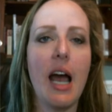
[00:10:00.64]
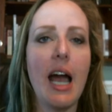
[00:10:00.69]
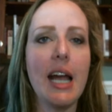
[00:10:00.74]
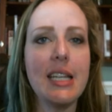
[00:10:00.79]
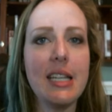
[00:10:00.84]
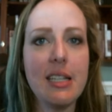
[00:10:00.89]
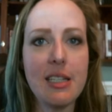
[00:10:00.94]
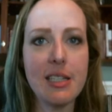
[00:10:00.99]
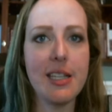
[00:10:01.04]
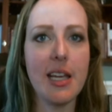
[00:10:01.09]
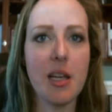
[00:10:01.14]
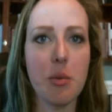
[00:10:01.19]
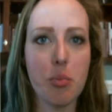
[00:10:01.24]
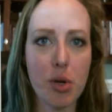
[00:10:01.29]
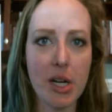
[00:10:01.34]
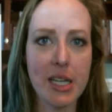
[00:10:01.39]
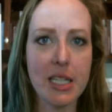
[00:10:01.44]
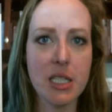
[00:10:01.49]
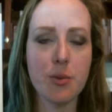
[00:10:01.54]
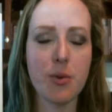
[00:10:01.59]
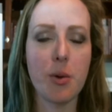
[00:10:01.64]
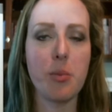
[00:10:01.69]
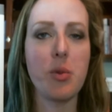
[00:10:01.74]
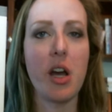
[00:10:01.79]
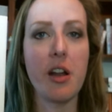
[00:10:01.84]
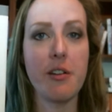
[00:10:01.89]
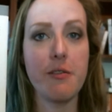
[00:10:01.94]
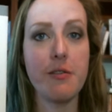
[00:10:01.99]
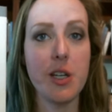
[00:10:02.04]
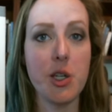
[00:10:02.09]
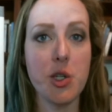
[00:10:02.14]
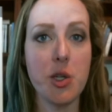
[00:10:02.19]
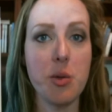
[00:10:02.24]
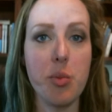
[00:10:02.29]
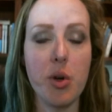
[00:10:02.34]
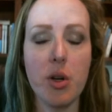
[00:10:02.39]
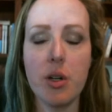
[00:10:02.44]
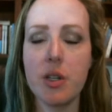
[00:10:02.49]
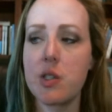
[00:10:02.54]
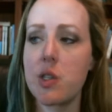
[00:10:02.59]
I need to take breaks from nonfiction
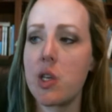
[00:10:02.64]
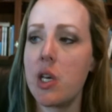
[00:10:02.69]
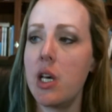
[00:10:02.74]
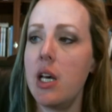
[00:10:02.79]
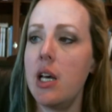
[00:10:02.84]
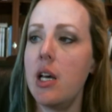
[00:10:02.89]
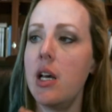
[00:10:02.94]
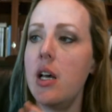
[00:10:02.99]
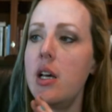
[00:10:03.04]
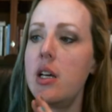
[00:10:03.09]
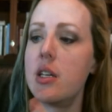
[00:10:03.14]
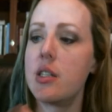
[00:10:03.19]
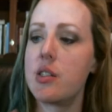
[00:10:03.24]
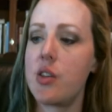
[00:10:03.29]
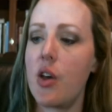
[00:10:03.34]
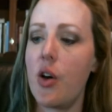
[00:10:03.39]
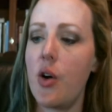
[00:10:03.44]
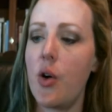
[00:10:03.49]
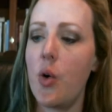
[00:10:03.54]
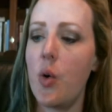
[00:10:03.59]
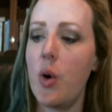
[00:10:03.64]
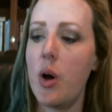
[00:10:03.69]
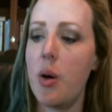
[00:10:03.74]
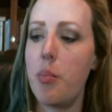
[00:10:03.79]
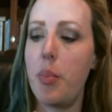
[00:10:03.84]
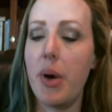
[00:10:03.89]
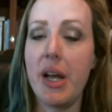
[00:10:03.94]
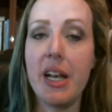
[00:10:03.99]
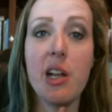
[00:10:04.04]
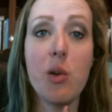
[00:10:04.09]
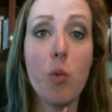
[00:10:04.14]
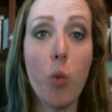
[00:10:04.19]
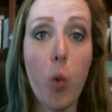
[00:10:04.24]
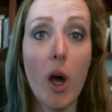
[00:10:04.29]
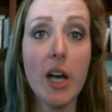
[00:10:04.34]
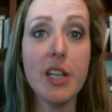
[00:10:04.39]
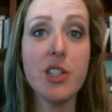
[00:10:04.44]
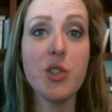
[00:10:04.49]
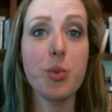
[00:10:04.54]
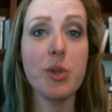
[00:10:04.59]
books. So, but it
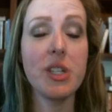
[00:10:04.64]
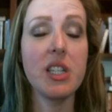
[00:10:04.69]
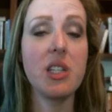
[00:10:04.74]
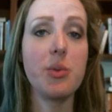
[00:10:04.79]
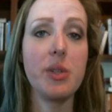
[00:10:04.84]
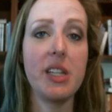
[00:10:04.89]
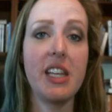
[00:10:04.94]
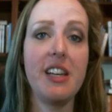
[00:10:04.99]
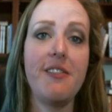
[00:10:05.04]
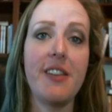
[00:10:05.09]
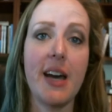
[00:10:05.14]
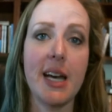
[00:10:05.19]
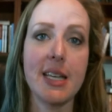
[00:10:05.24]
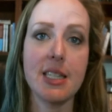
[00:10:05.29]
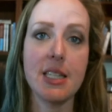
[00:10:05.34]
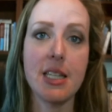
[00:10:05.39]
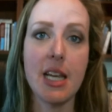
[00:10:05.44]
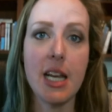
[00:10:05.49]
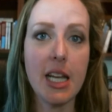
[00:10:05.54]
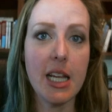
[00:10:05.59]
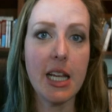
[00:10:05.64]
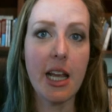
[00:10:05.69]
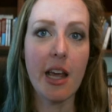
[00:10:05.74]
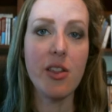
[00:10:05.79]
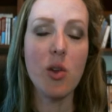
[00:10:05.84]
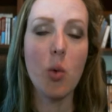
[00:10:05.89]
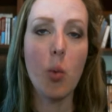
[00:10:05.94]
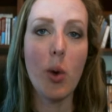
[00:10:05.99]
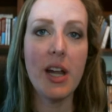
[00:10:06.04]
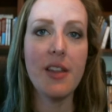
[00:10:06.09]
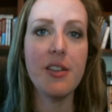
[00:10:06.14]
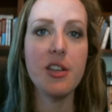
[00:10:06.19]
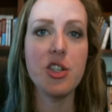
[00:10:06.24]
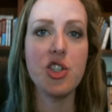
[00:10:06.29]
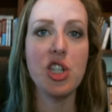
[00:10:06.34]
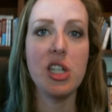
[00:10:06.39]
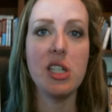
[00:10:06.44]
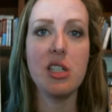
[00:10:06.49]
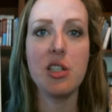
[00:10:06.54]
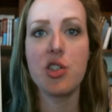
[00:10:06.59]
was really, really fascinating. And the way that
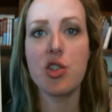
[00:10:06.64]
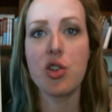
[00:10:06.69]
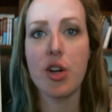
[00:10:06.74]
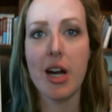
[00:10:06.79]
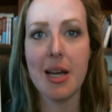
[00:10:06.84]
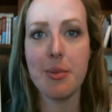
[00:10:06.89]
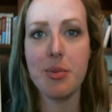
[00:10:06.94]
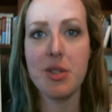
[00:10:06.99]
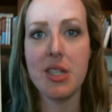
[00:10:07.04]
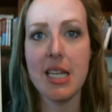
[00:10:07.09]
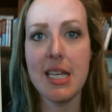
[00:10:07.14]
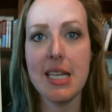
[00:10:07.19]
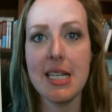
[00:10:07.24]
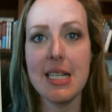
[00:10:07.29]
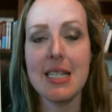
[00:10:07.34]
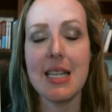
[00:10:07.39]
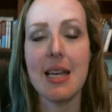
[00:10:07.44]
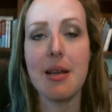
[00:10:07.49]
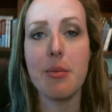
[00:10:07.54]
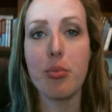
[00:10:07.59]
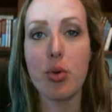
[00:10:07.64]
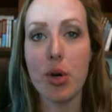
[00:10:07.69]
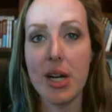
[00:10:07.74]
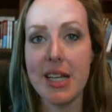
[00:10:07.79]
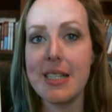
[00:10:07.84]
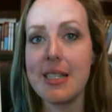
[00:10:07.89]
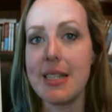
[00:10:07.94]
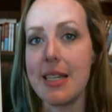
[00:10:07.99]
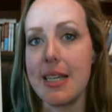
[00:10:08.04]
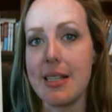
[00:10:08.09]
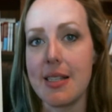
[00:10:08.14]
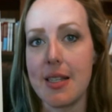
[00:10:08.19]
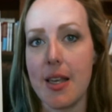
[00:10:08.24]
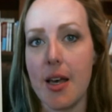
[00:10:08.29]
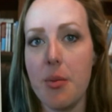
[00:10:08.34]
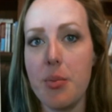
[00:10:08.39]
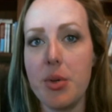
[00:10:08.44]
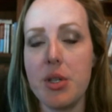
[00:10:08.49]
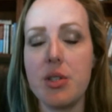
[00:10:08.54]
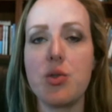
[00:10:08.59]
she describes things and breaks things
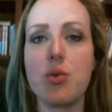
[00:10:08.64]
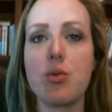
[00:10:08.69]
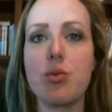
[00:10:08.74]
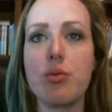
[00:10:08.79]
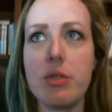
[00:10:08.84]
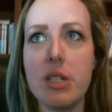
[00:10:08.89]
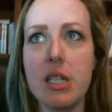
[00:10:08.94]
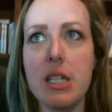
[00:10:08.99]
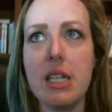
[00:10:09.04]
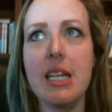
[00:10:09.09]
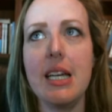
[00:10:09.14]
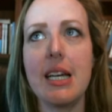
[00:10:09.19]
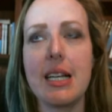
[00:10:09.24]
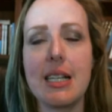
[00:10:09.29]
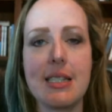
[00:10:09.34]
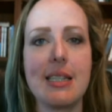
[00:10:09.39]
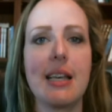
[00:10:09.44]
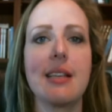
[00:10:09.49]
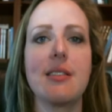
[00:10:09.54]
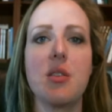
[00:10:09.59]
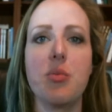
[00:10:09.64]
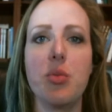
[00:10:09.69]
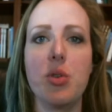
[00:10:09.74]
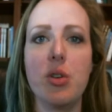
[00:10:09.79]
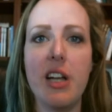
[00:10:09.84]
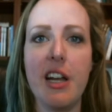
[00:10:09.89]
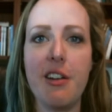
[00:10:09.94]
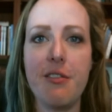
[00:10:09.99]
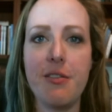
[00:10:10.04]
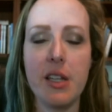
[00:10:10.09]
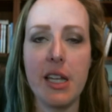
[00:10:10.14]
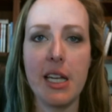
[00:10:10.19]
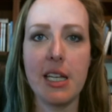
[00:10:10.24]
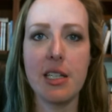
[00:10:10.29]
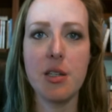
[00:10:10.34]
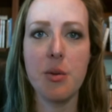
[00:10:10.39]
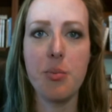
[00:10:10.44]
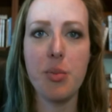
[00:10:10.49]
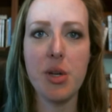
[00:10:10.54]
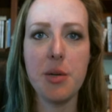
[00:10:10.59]
up is really accessible, I feel like,
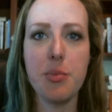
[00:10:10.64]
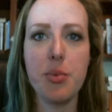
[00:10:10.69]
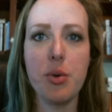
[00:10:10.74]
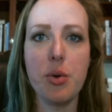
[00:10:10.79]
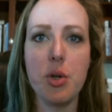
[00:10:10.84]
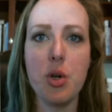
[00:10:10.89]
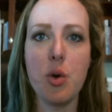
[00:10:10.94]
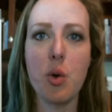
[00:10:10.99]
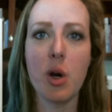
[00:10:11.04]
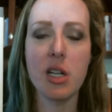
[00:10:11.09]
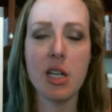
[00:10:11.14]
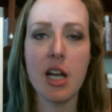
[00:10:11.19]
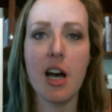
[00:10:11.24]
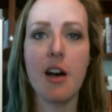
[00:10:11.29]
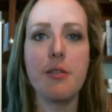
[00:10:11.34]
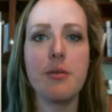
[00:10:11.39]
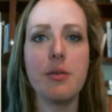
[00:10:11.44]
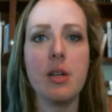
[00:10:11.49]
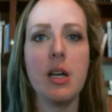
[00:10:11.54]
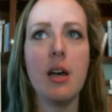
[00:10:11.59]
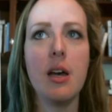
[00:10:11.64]
to people who are not